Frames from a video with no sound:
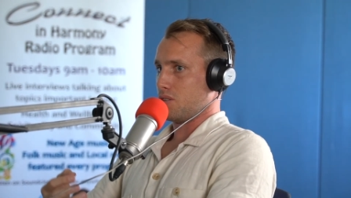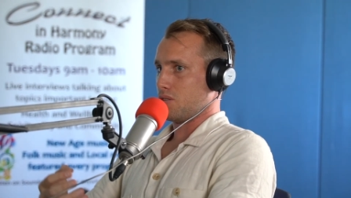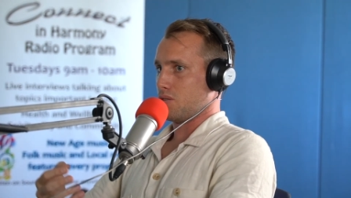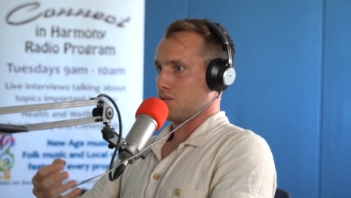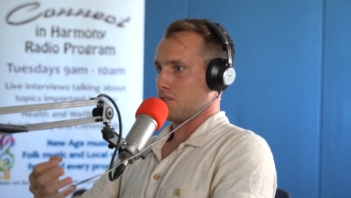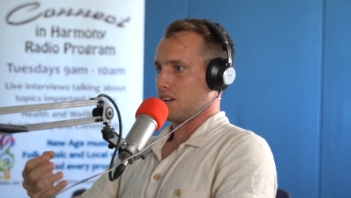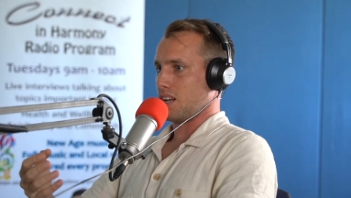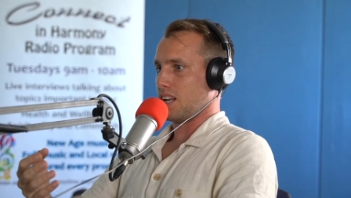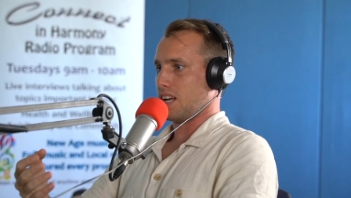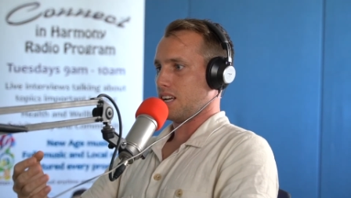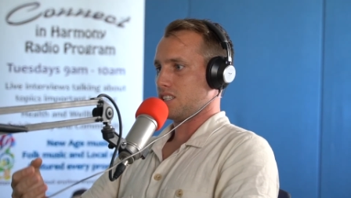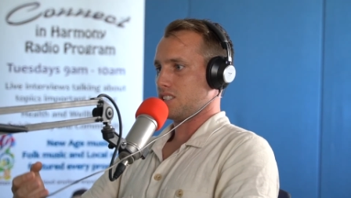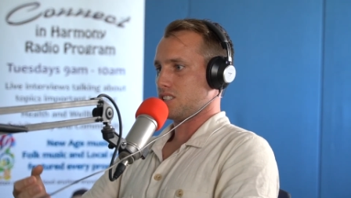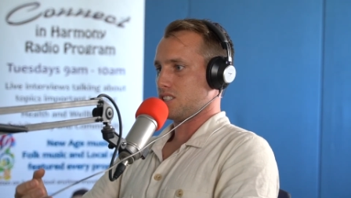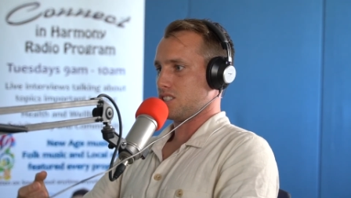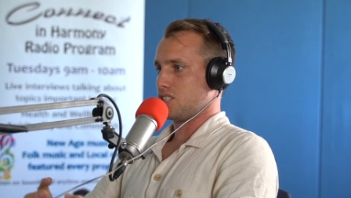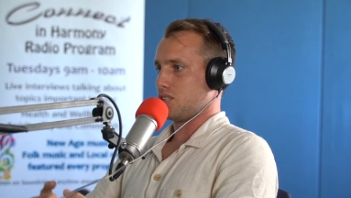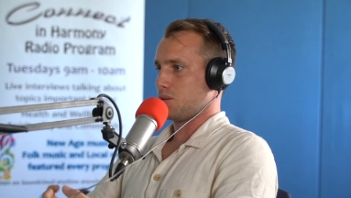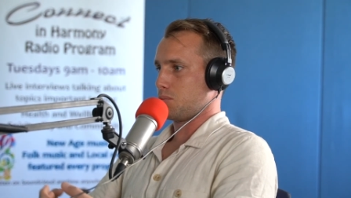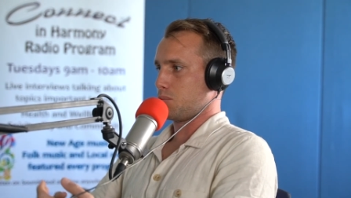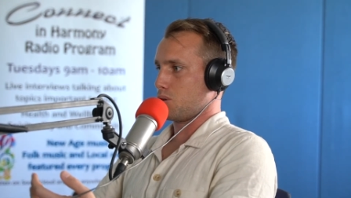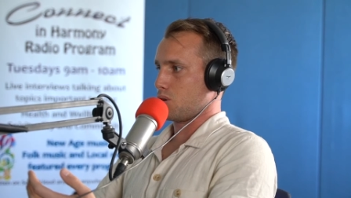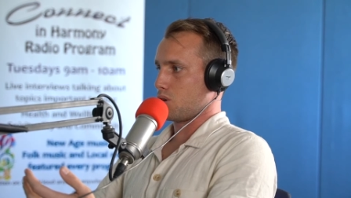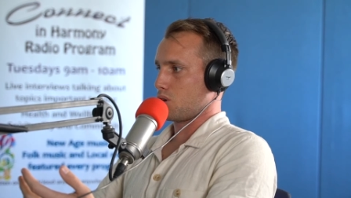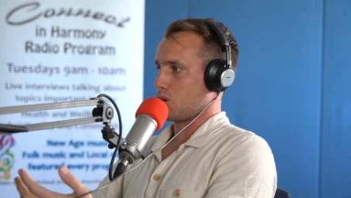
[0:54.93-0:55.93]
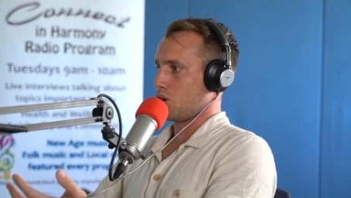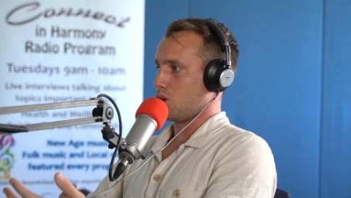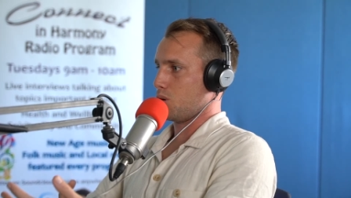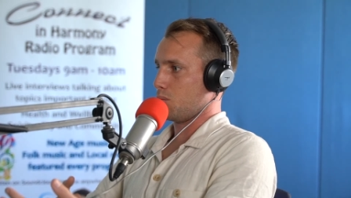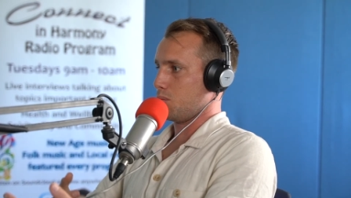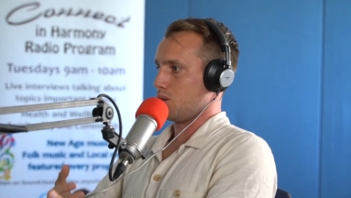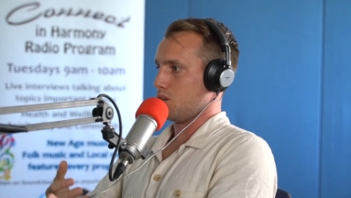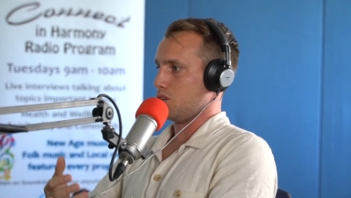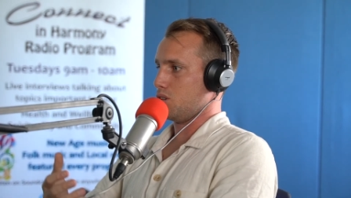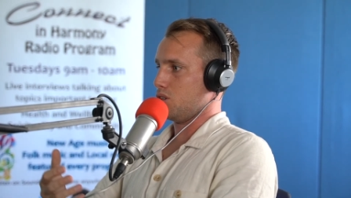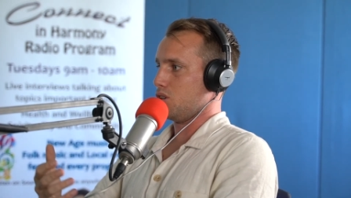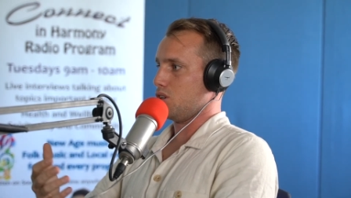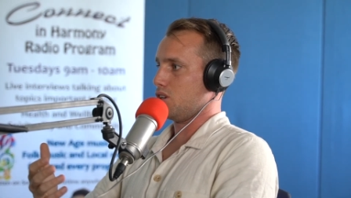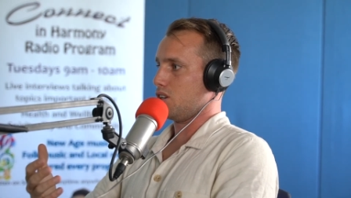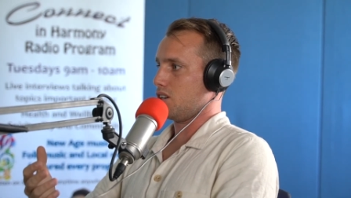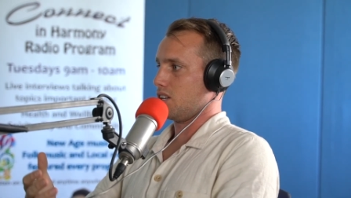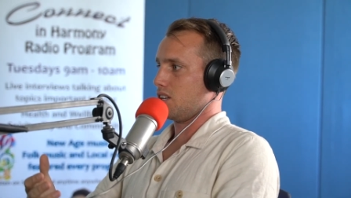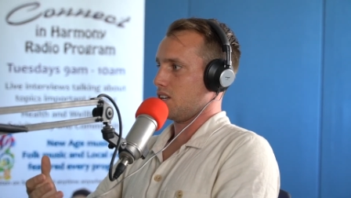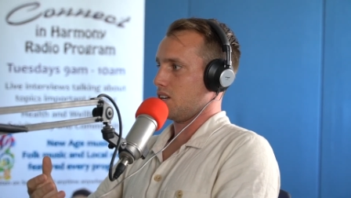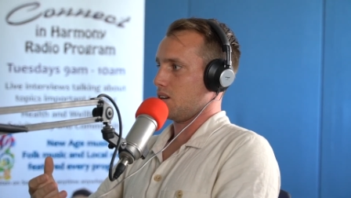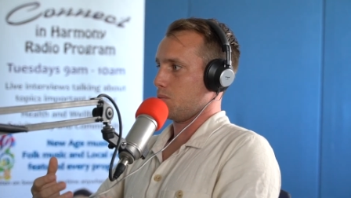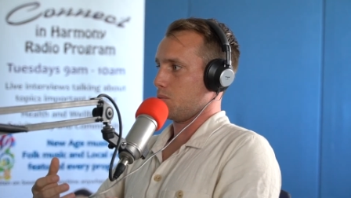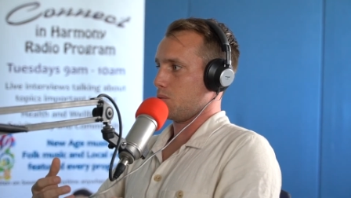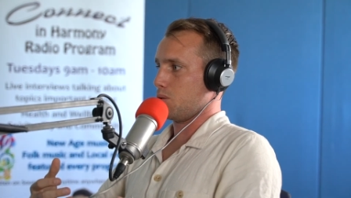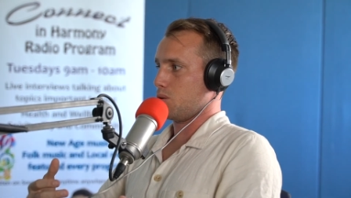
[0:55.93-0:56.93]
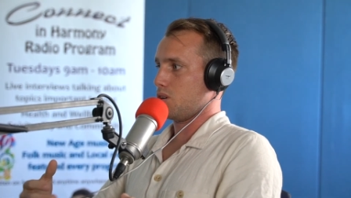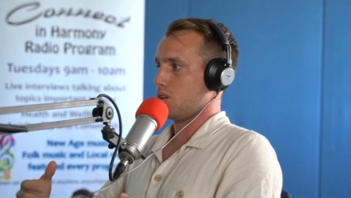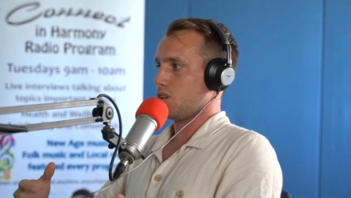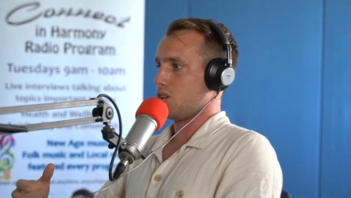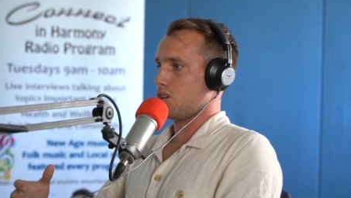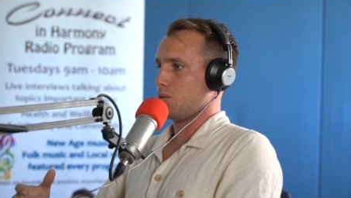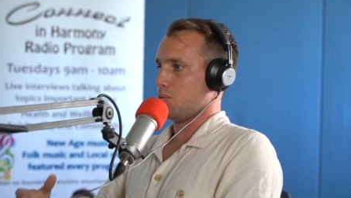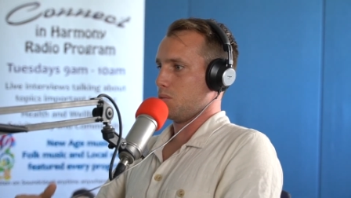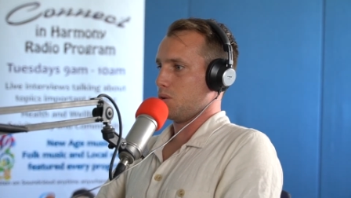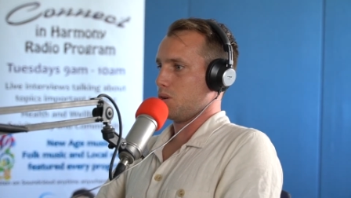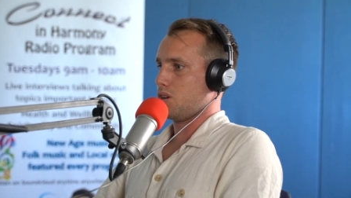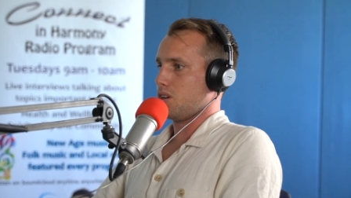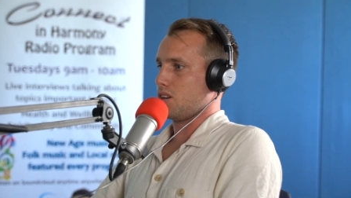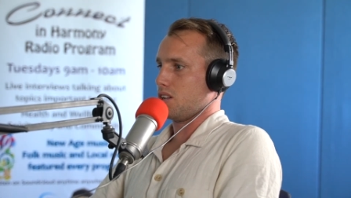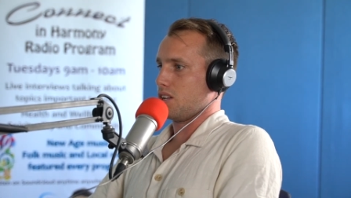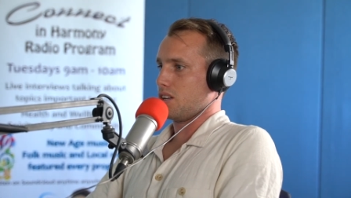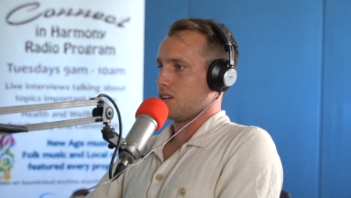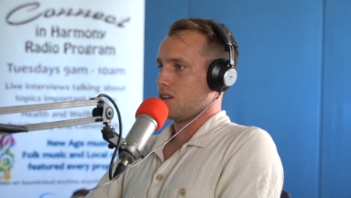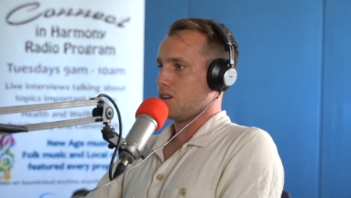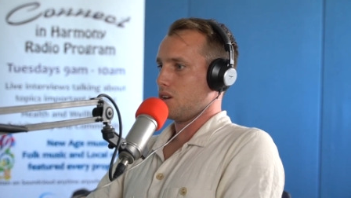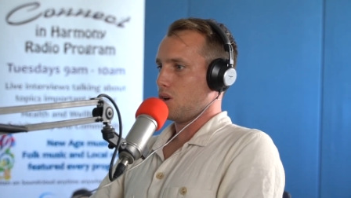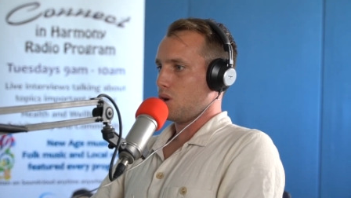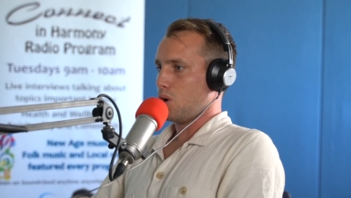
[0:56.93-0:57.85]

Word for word: relationship or a common unity and we're in community